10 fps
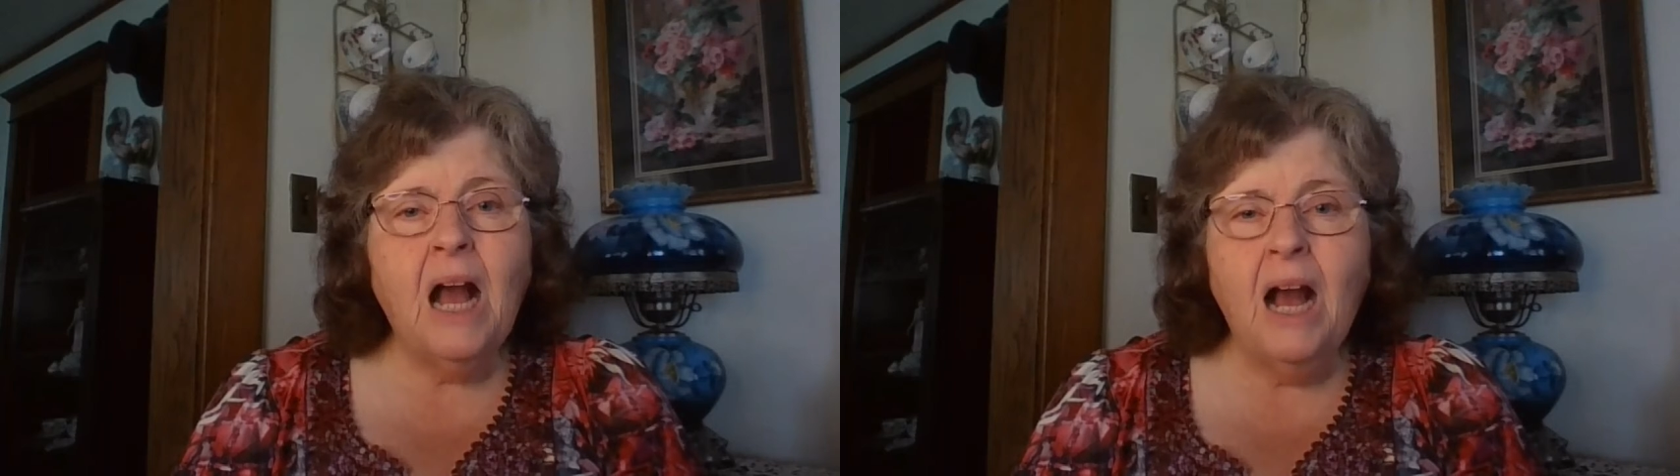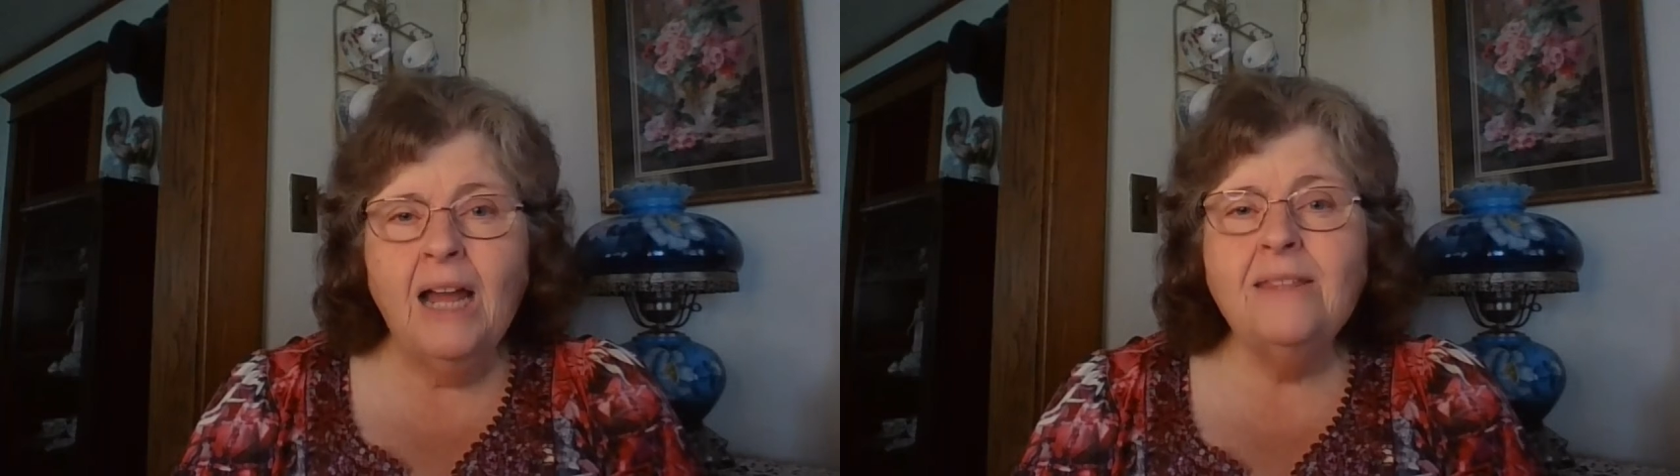
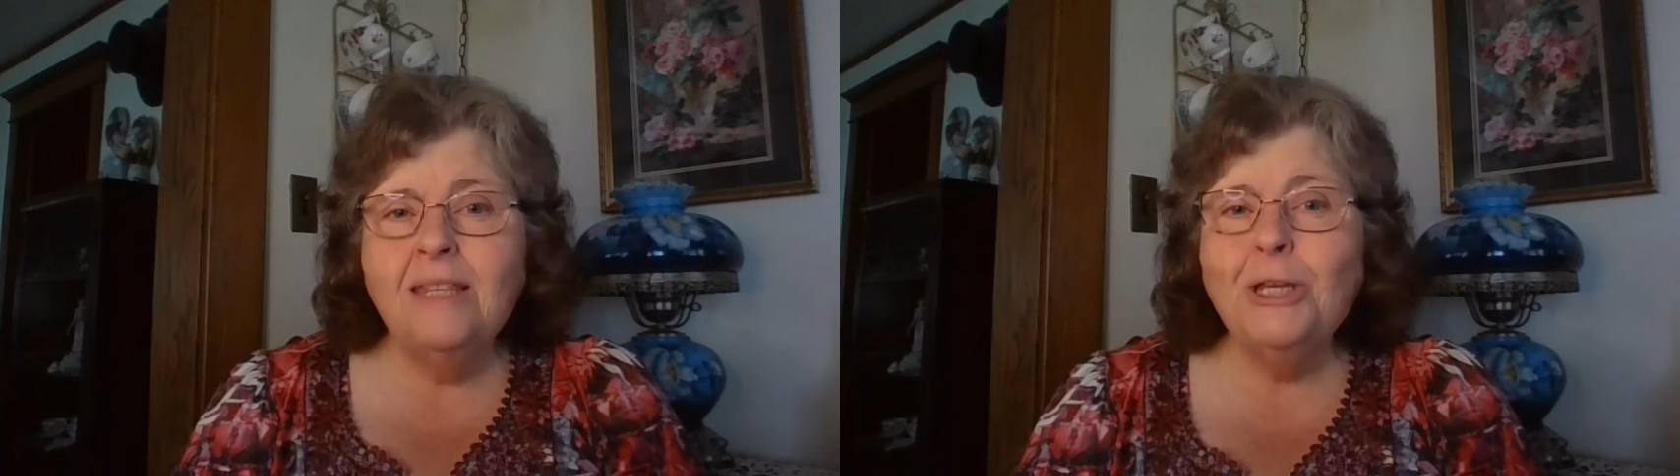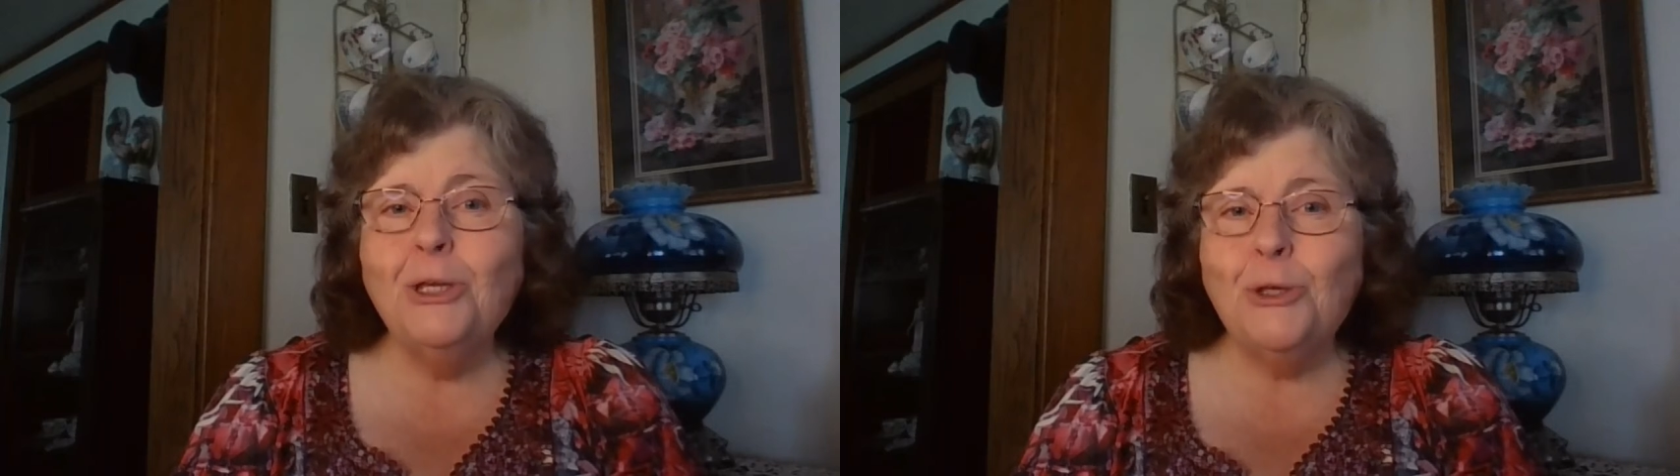I
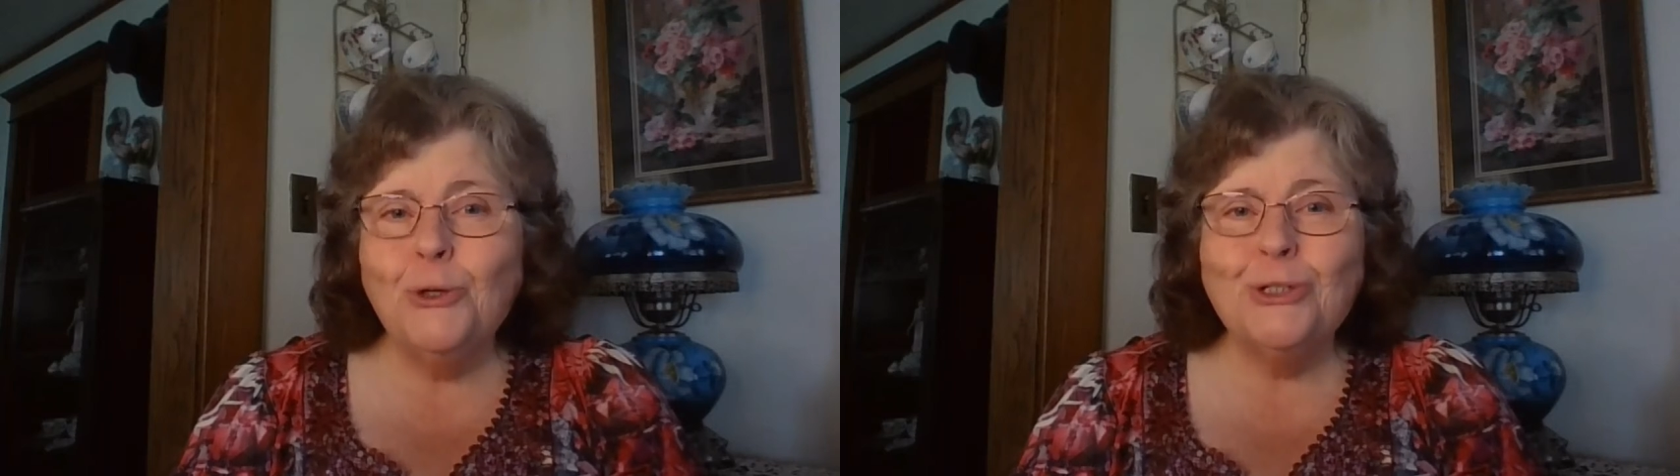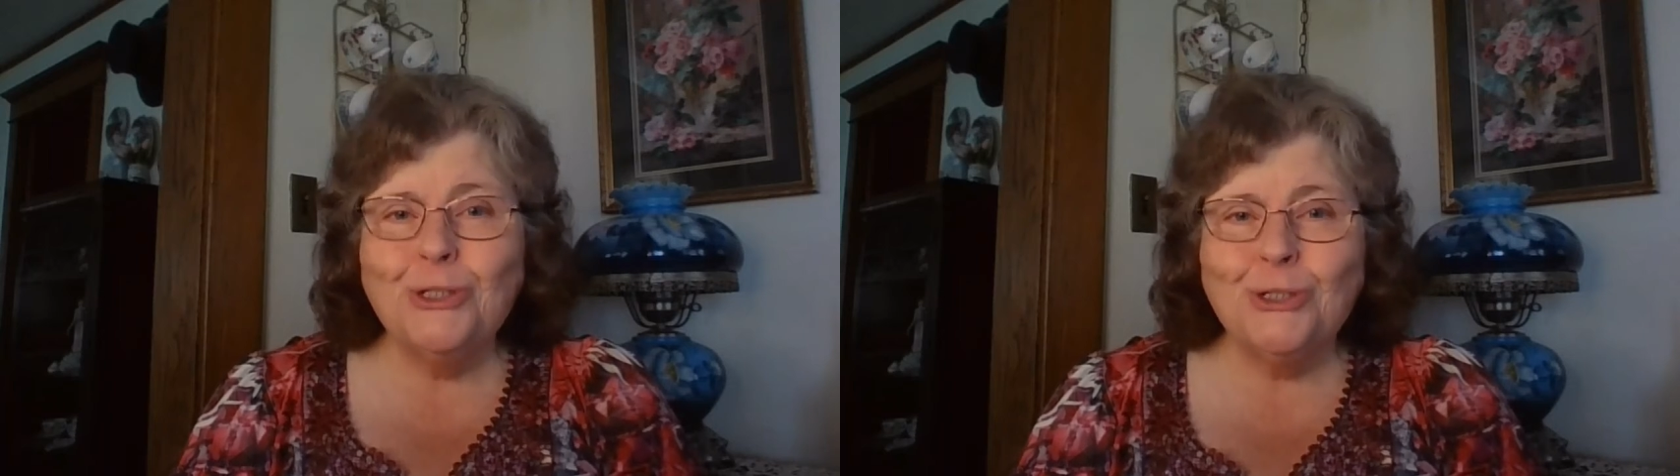think
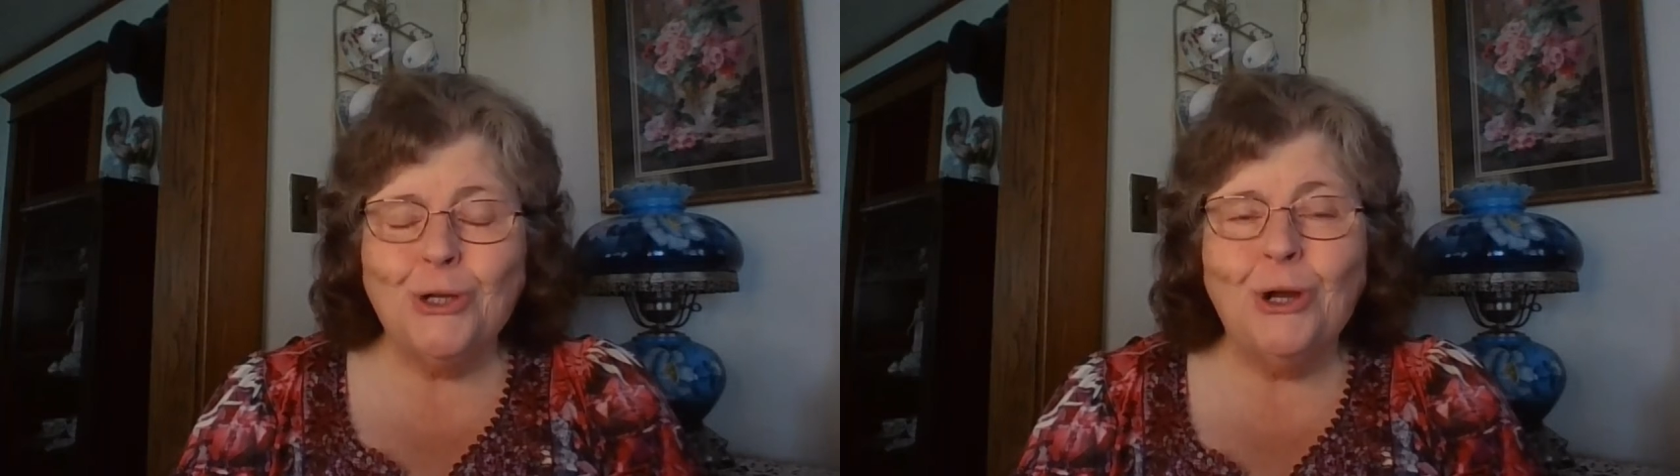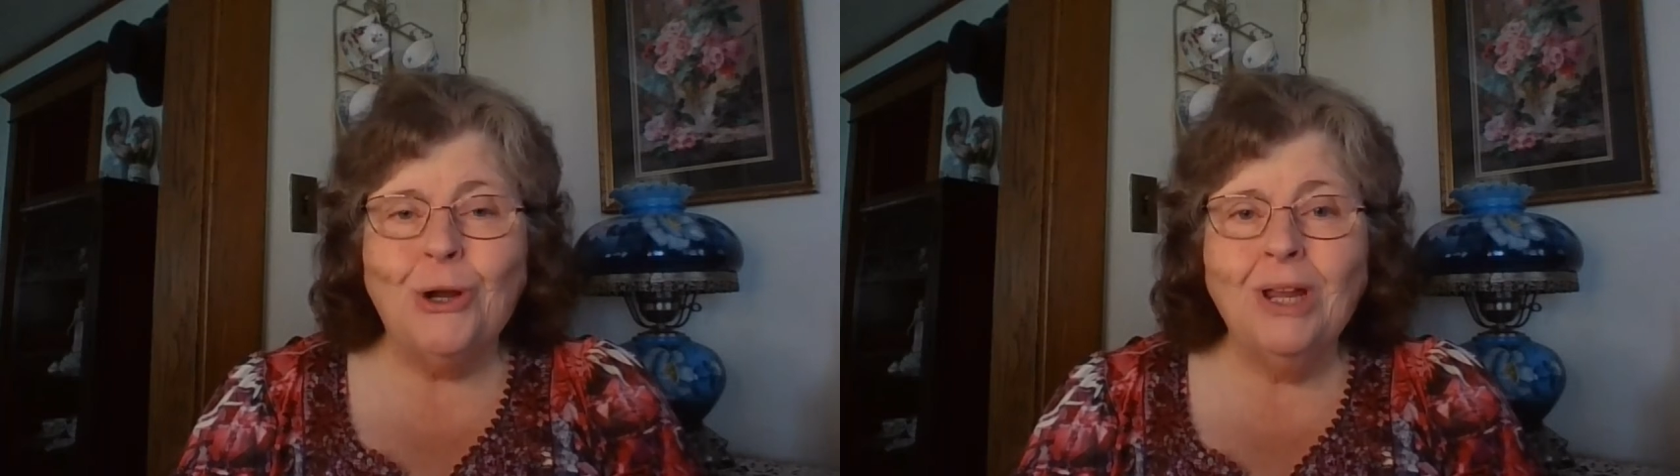you're
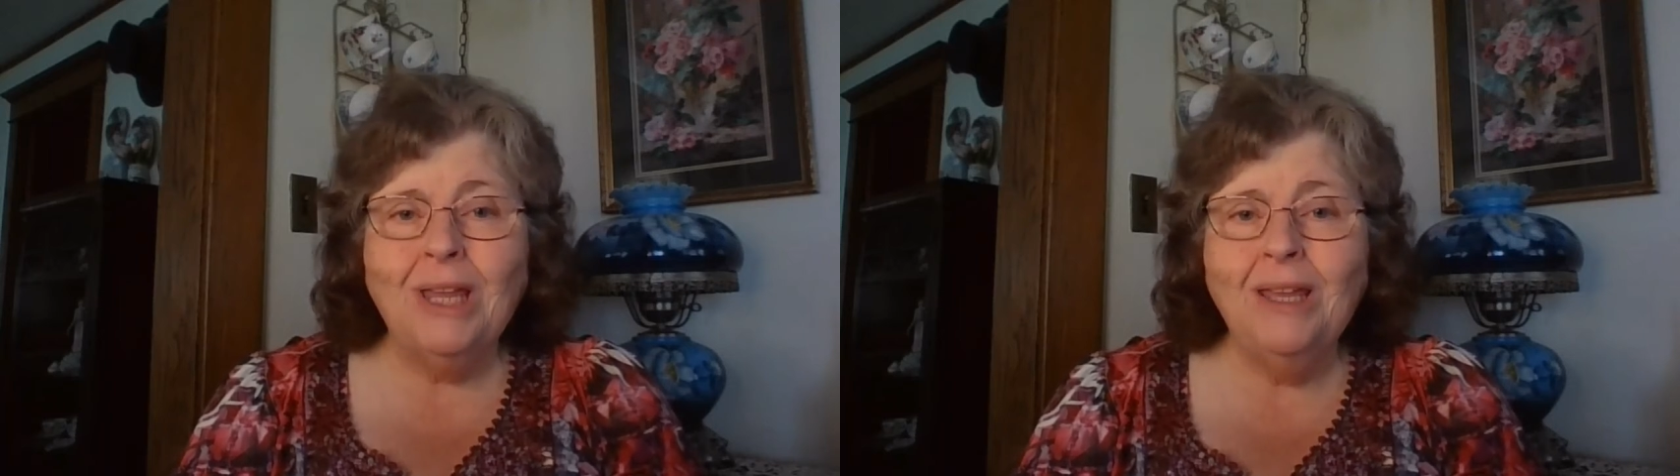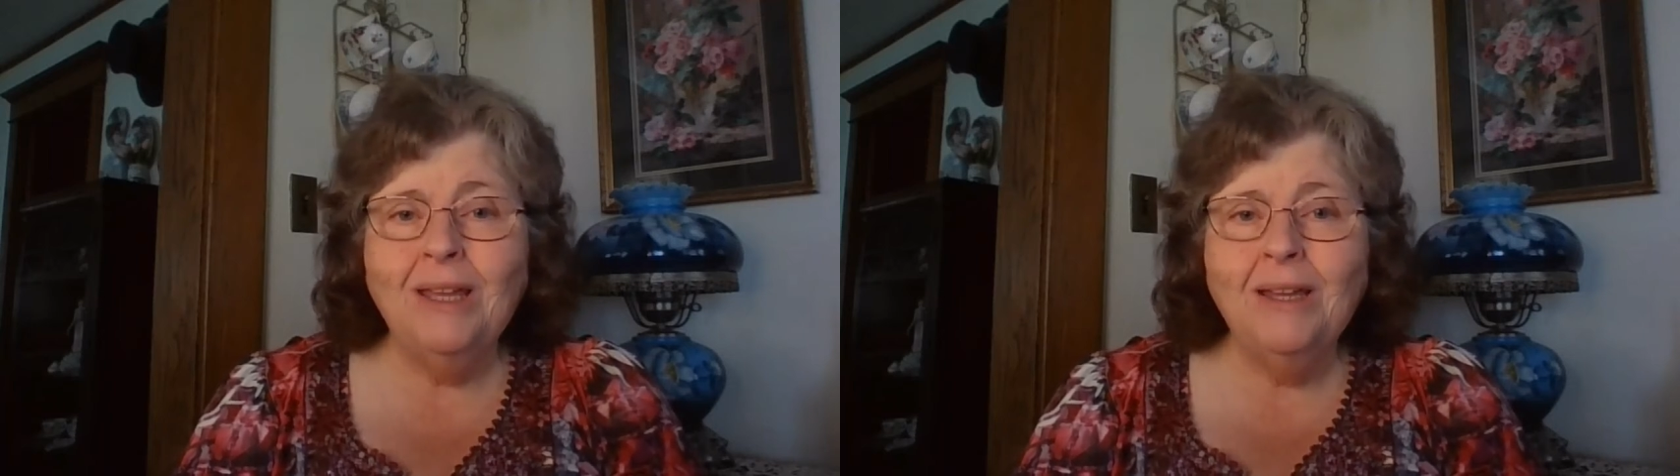sorry,